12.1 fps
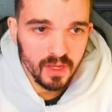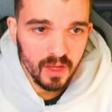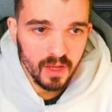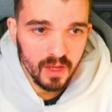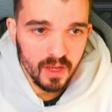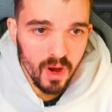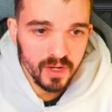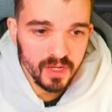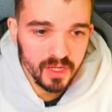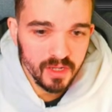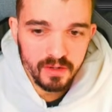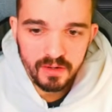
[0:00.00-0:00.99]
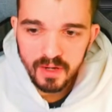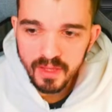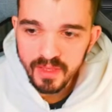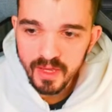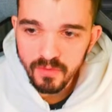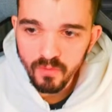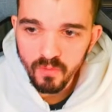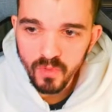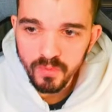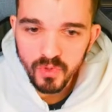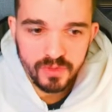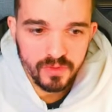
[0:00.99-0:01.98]
1 here, and then
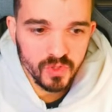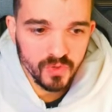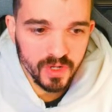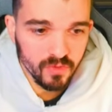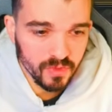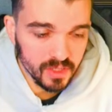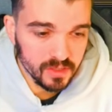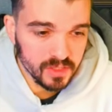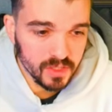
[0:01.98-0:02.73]
we put 3 grids.